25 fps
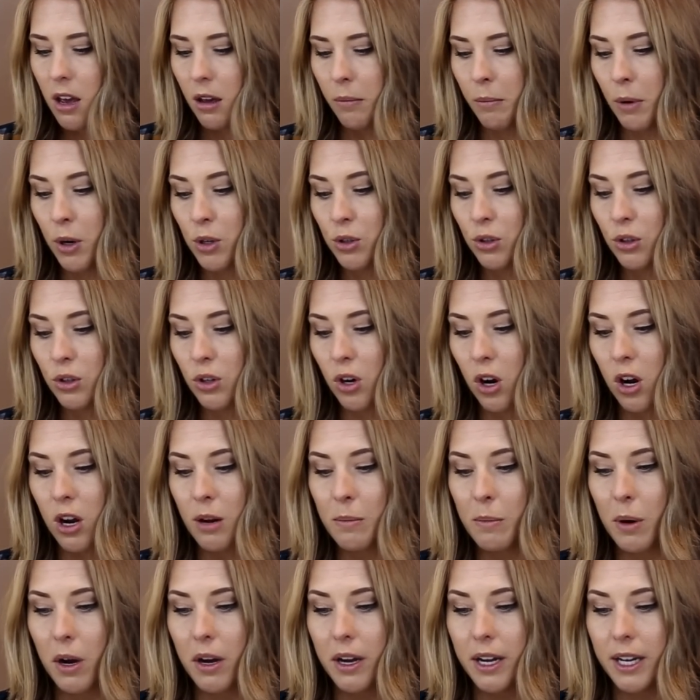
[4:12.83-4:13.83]
Most of the
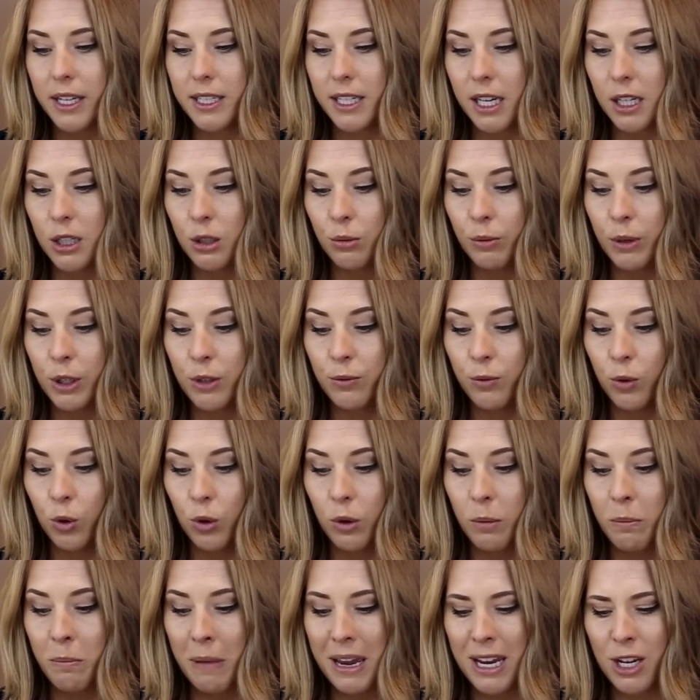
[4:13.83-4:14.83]
time I tend to reach for
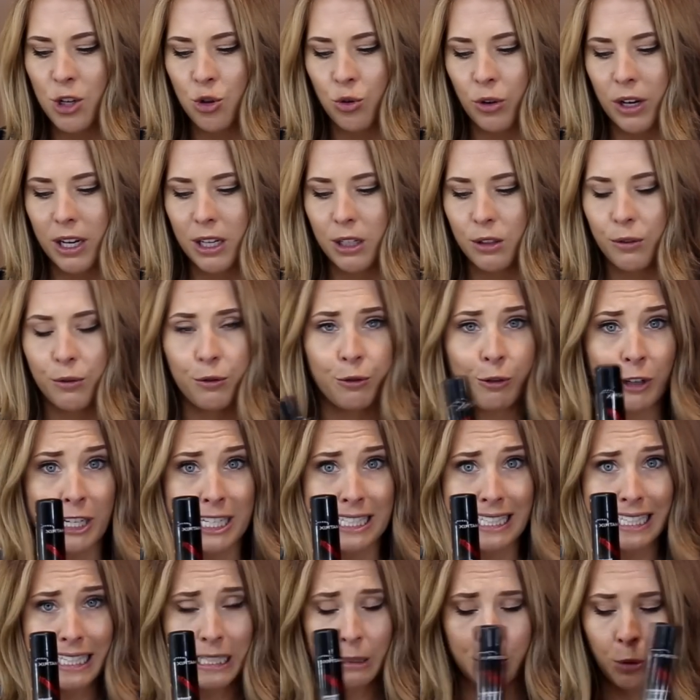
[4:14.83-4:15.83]
the Matrix
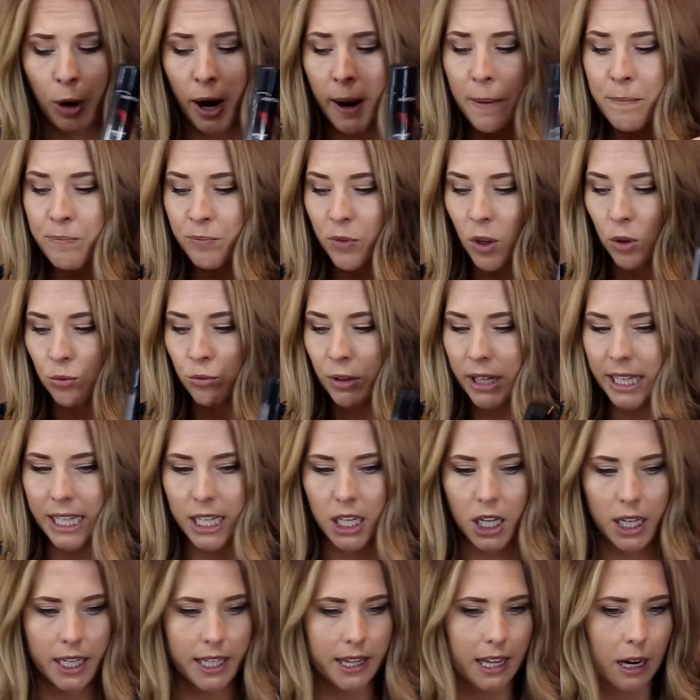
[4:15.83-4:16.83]
freezing spray, really
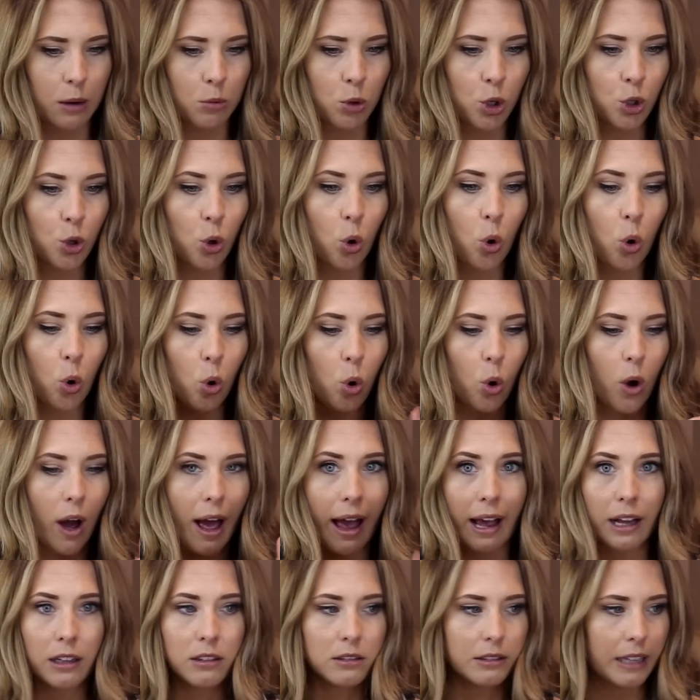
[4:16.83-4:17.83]
like that one, or
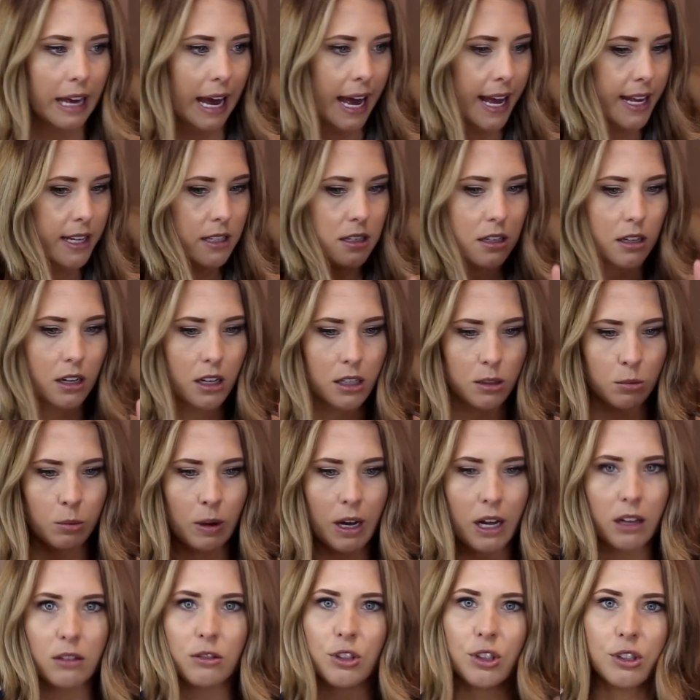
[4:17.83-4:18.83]
L-Net as
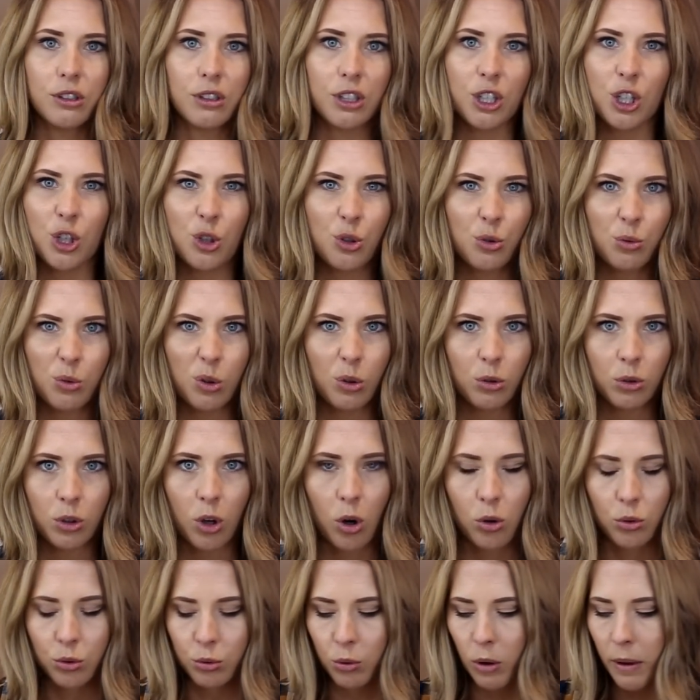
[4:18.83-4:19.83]
well, just the usual
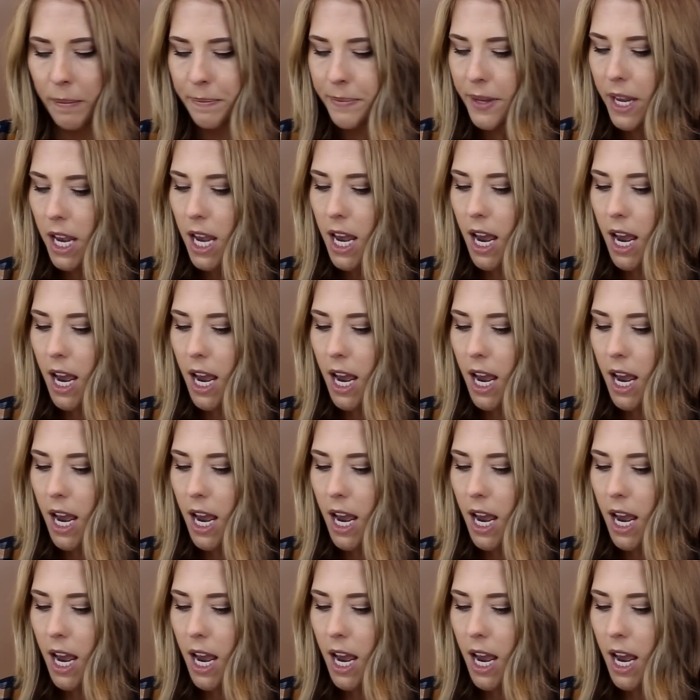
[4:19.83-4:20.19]
gold one.